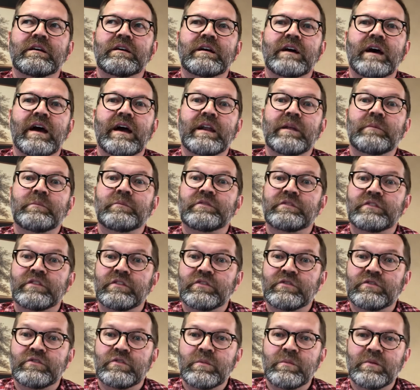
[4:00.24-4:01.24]
items
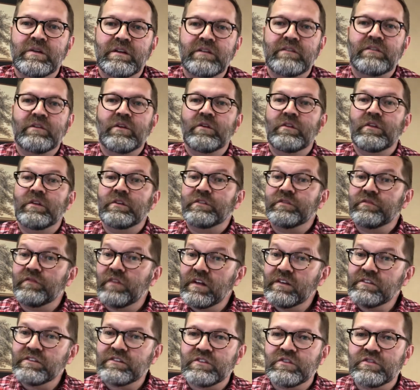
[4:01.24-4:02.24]
distributed, those
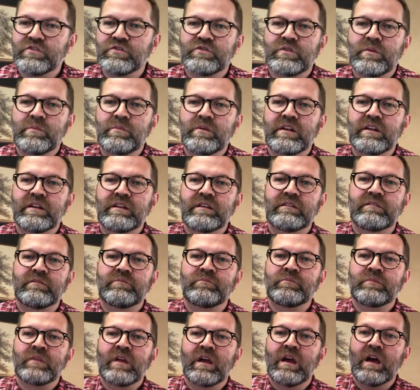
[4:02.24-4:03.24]
funds distributed
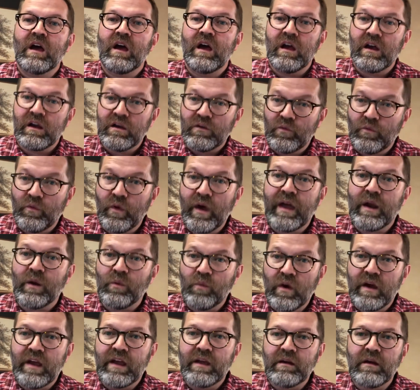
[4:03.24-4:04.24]
right
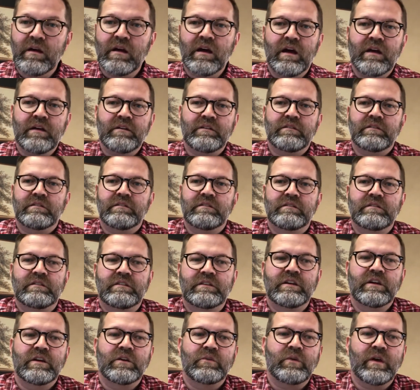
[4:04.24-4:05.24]
away
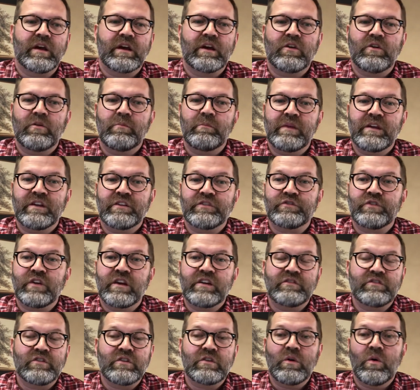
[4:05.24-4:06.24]
during regular
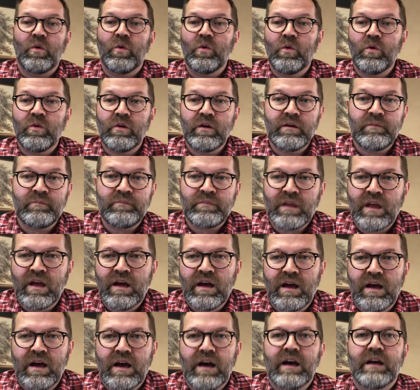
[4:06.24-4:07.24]
administration, or
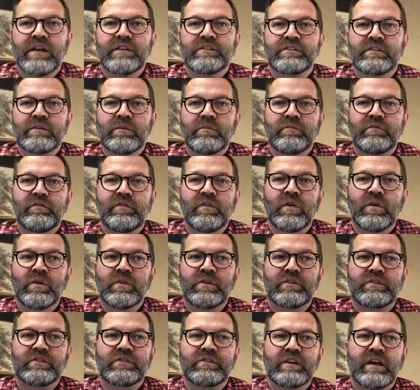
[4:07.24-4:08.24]
some
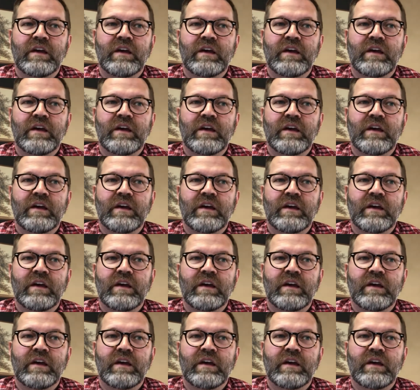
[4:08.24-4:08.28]
folks